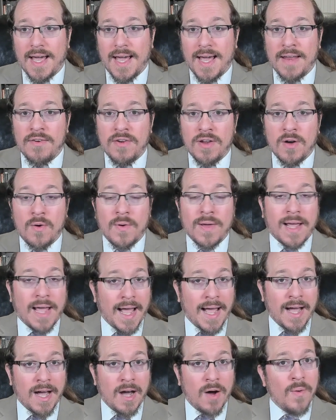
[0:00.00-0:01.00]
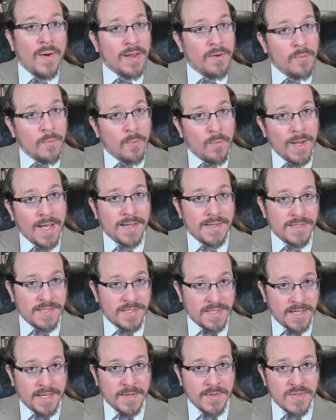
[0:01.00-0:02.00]
and knowing how and when
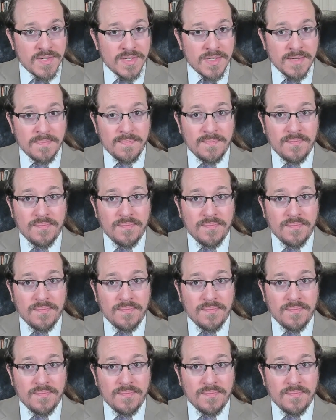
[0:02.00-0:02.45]
to use them.